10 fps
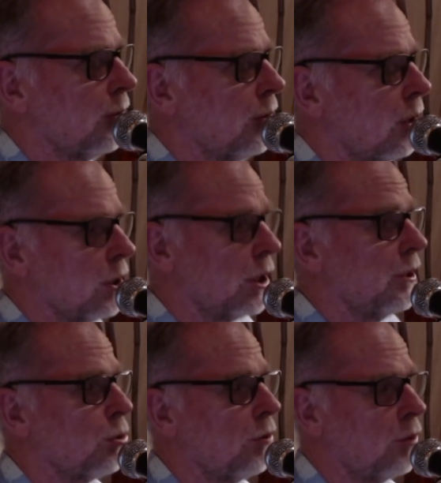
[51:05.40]

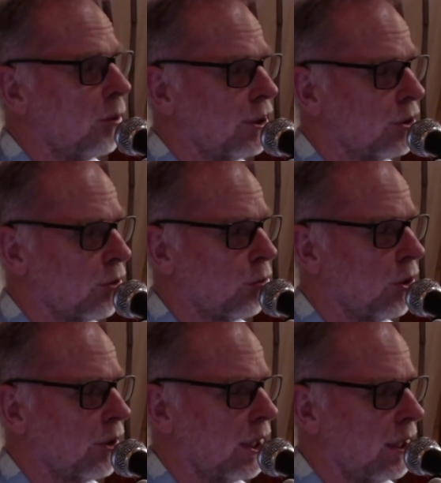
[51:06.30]
12 dimensions of the
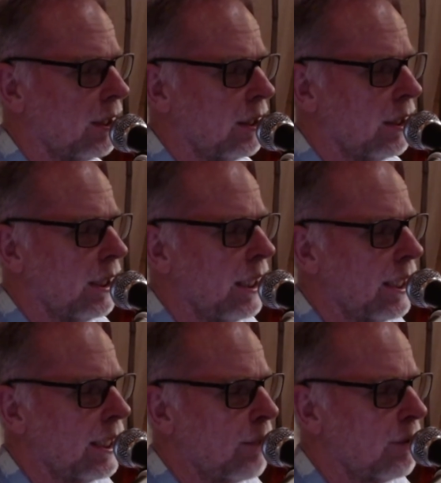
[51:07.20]
world, and
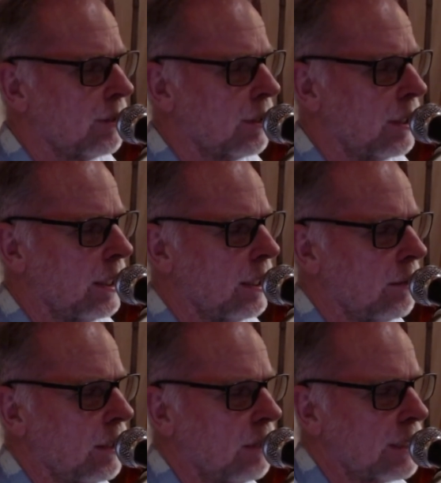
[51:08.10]

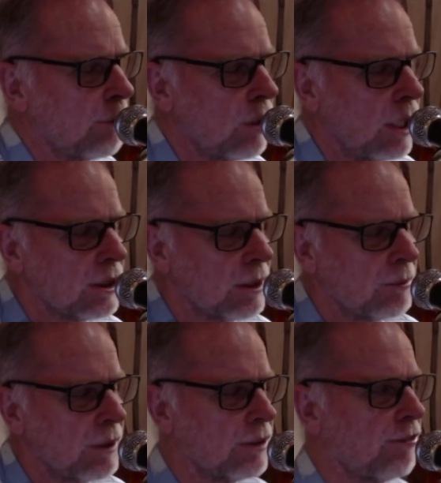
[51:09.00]
he summarized them
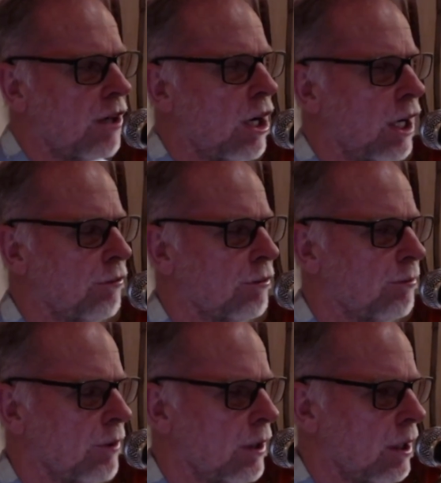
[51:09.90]
as 5.
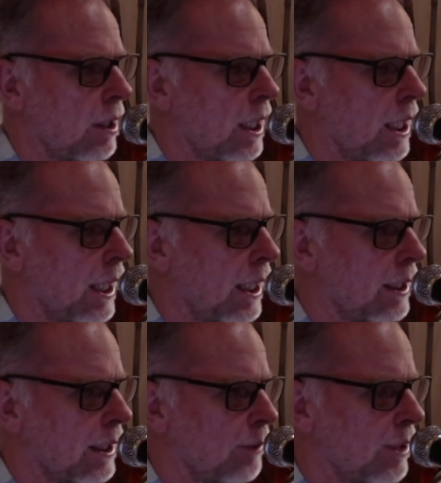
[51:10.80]
And
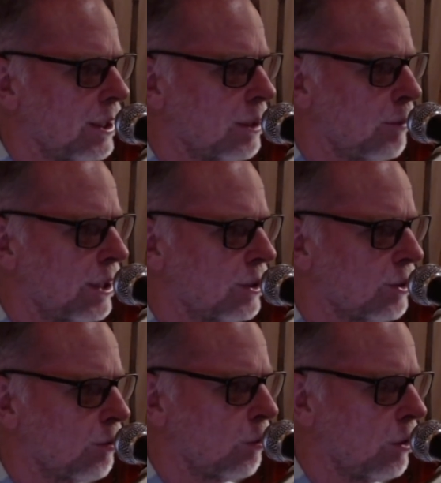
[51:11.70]
these dimensions
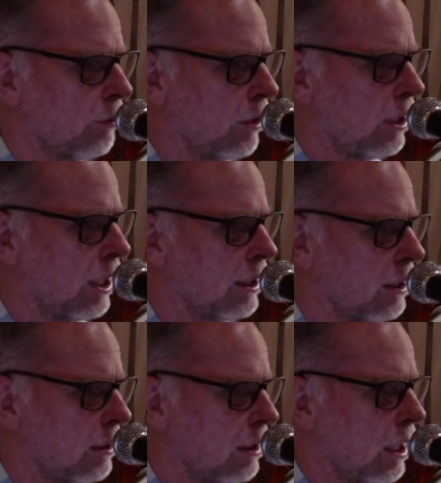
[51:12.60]
of the world were like
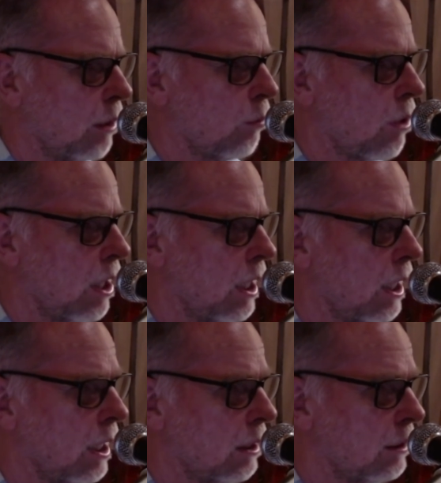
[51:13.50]

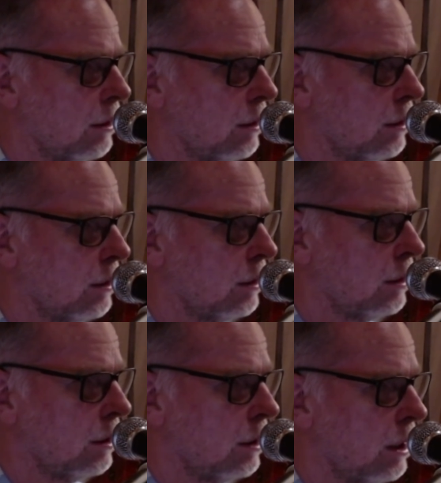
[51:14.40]
an
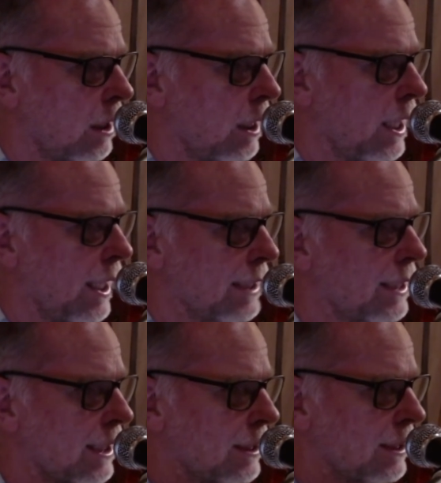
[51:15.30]

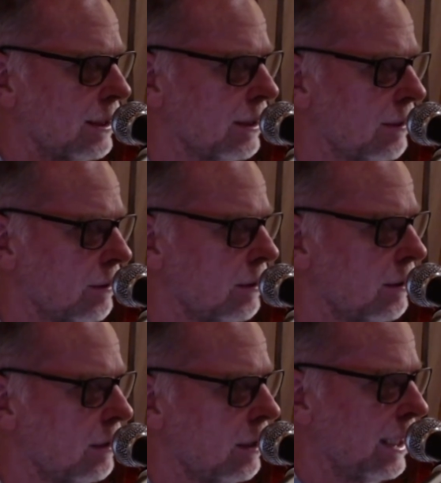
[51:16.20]
x-axis.
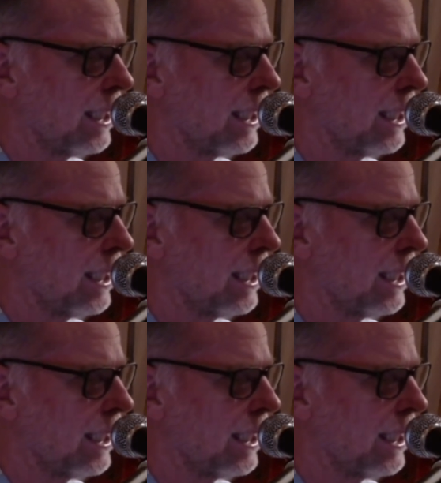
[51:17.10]
I can't